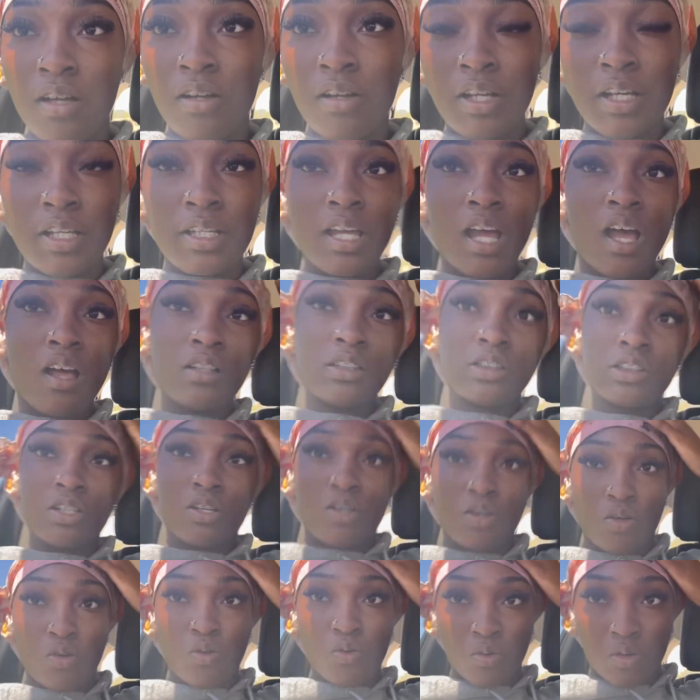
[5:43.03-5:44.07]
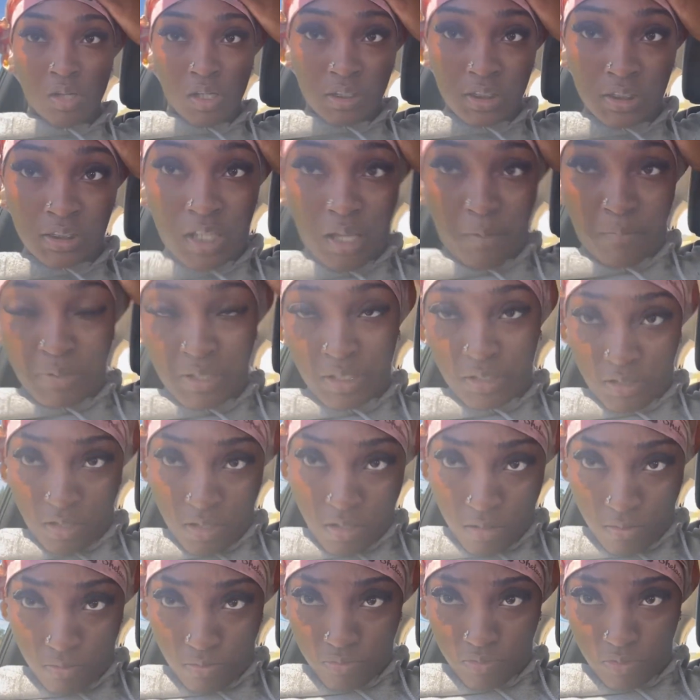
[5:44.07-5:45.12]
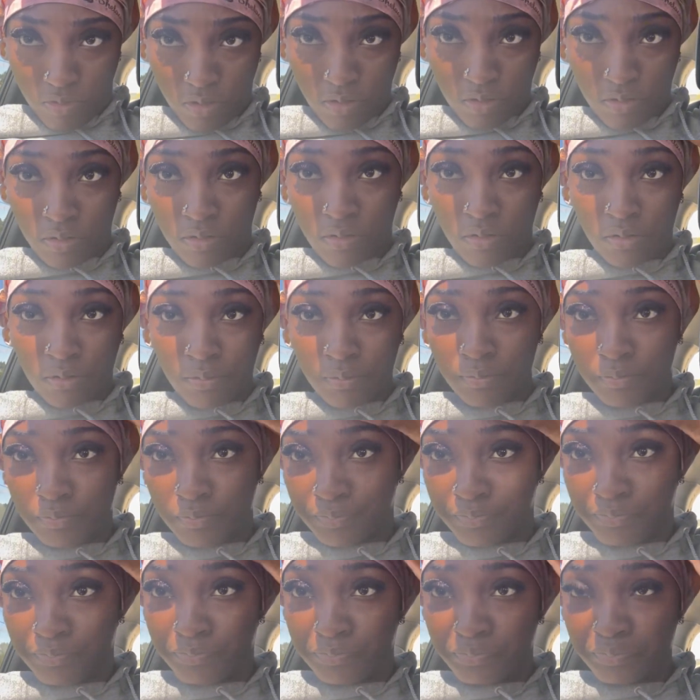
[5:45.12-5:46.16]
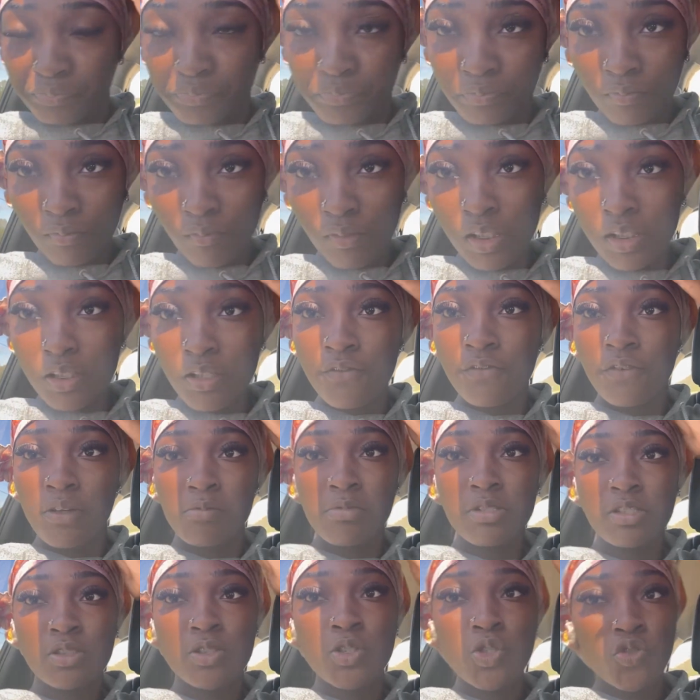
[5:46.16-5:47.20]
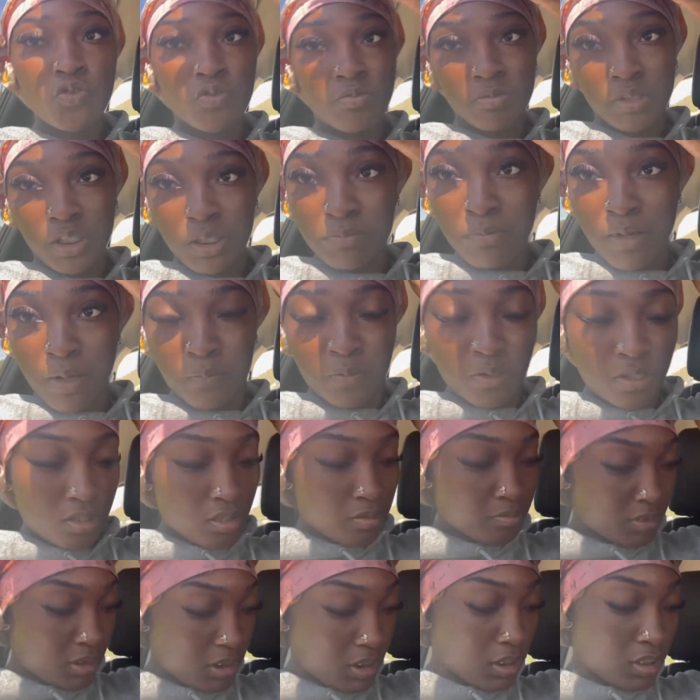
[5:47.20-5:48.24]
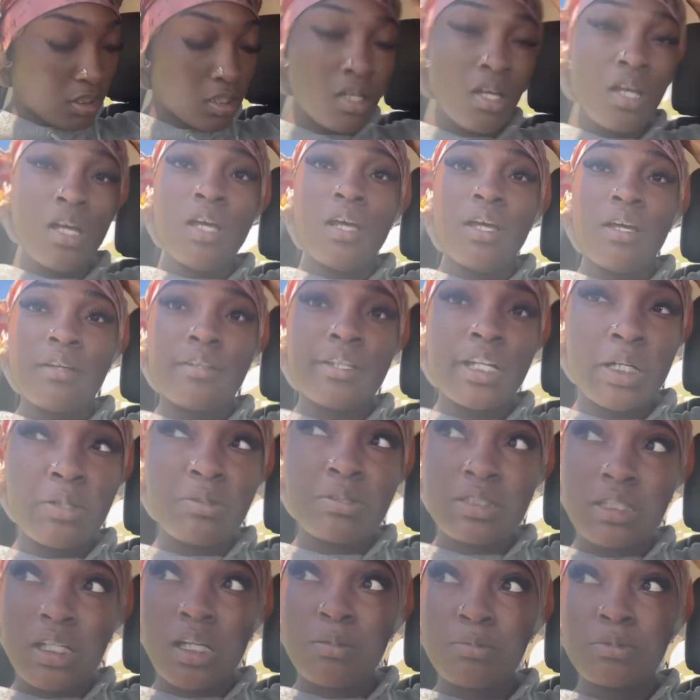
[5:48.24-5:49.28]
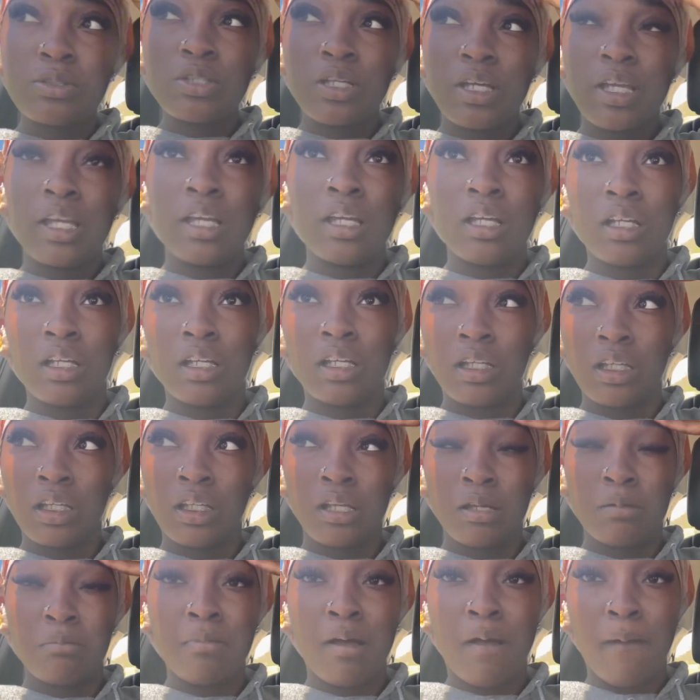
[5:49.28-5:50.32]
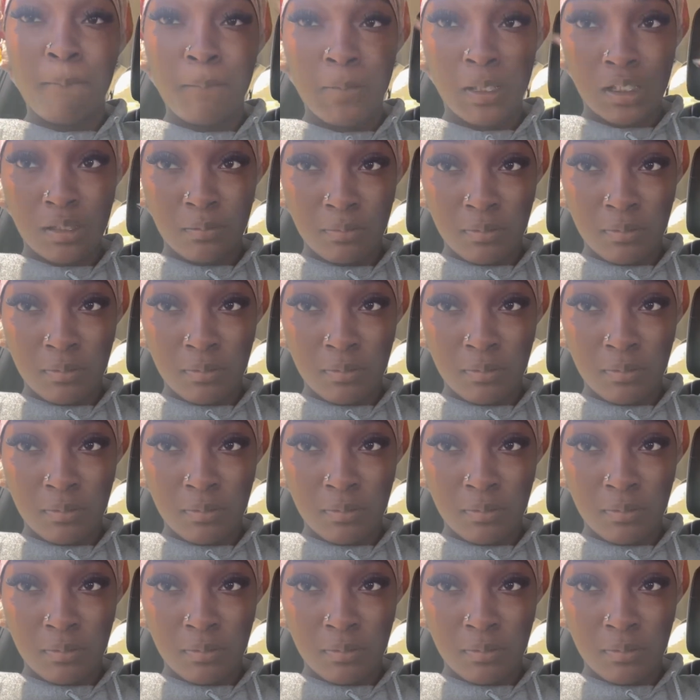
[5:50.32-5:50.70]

hey y'all so i just got picked up um came to school and get my prom ticket. Now it's time to head and get my makeup